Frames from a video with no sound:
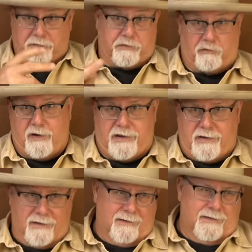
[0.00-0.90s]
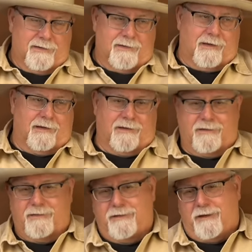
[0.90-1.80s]
three
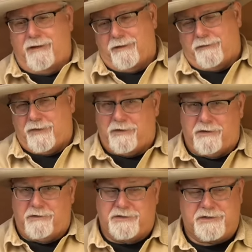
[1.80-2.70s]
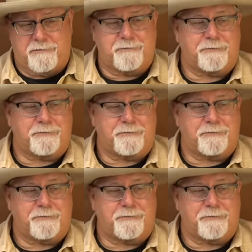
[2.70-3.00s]
if you used them.